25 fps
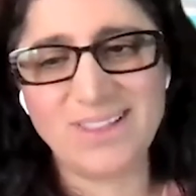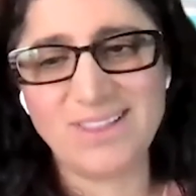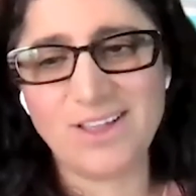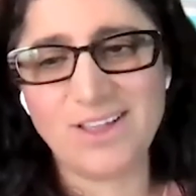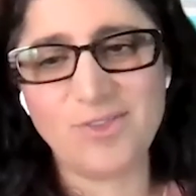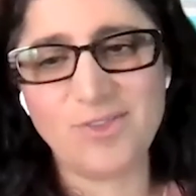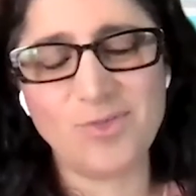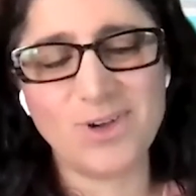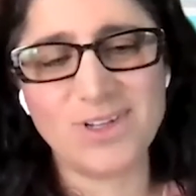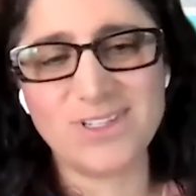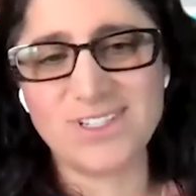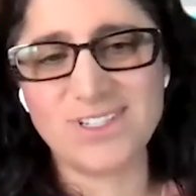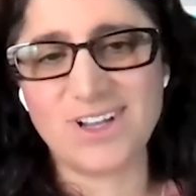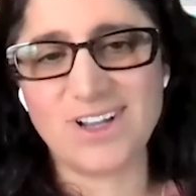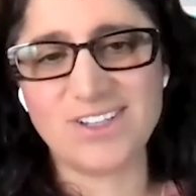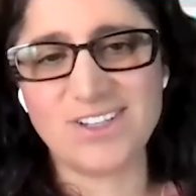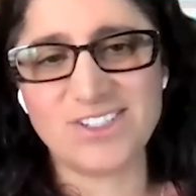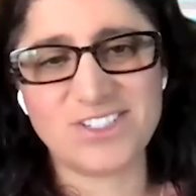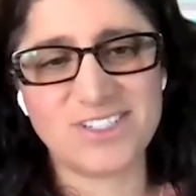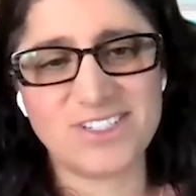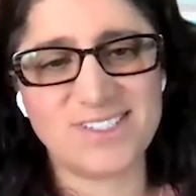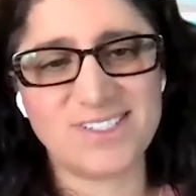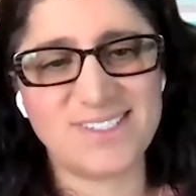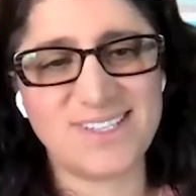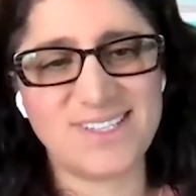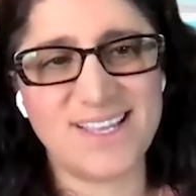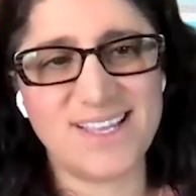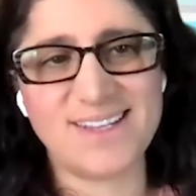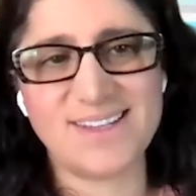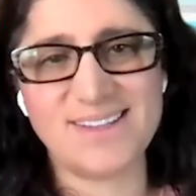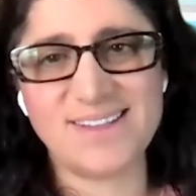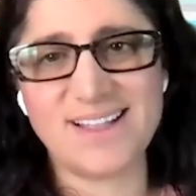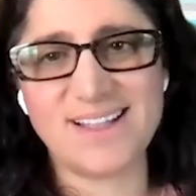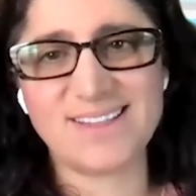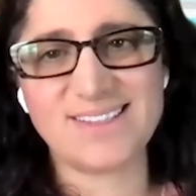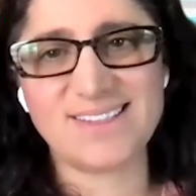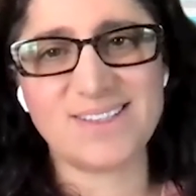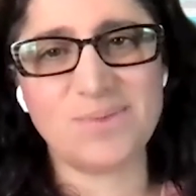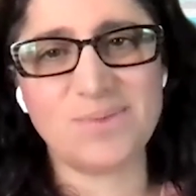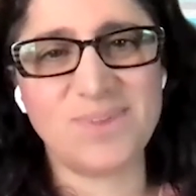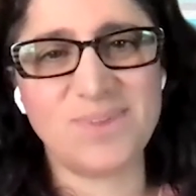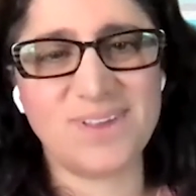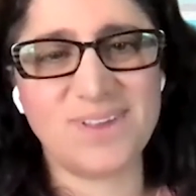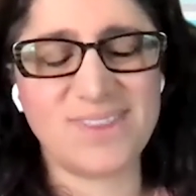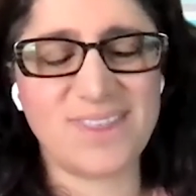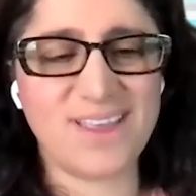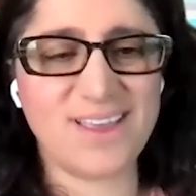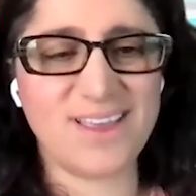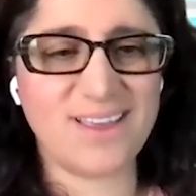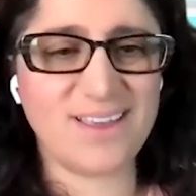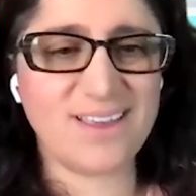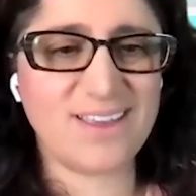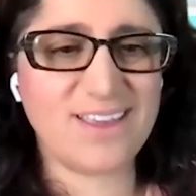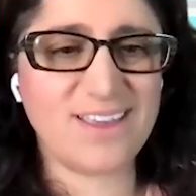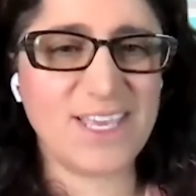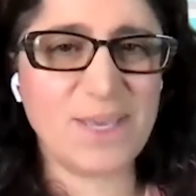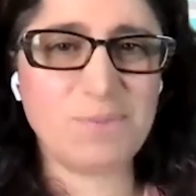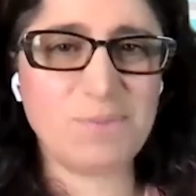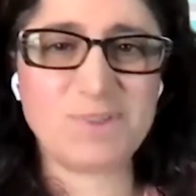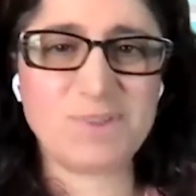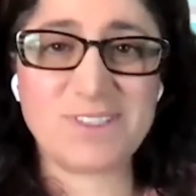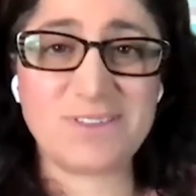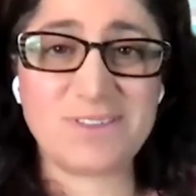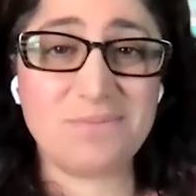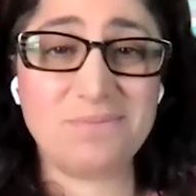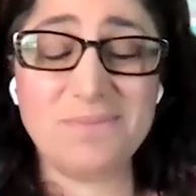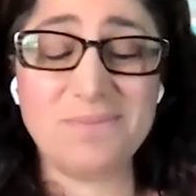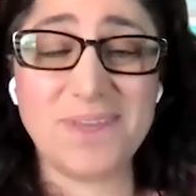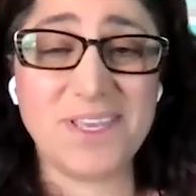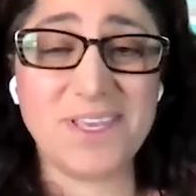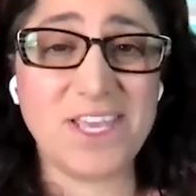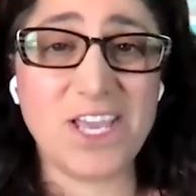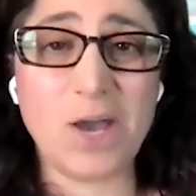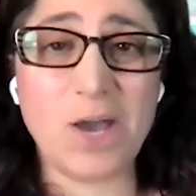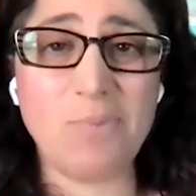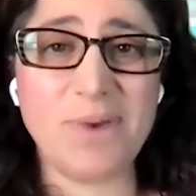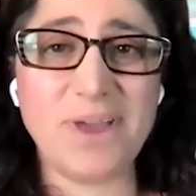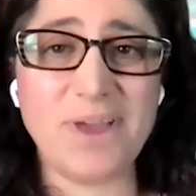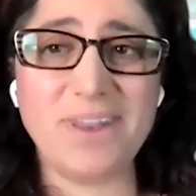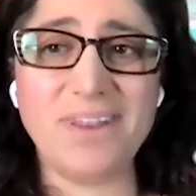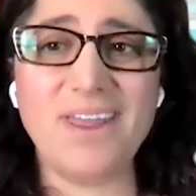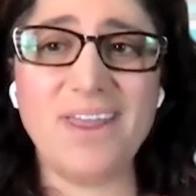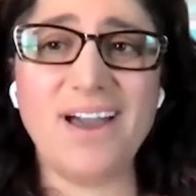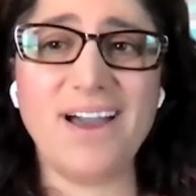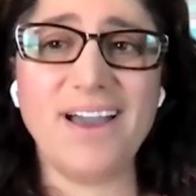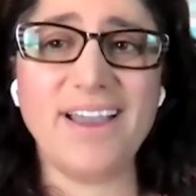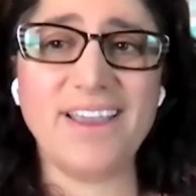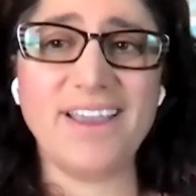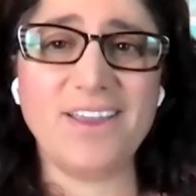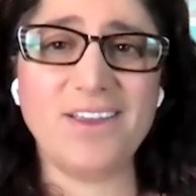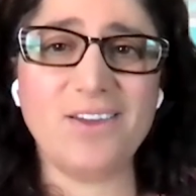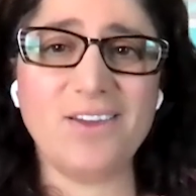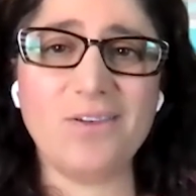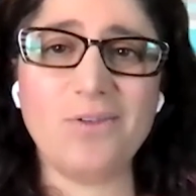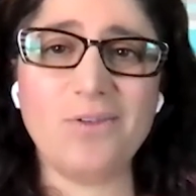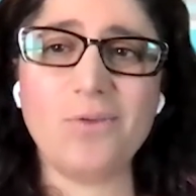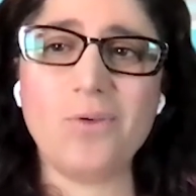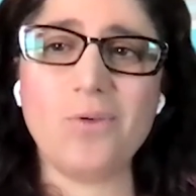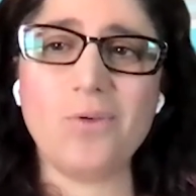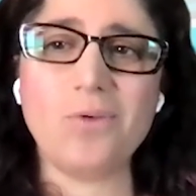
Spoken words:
love what Don just said, and that's something that keeps me up at night.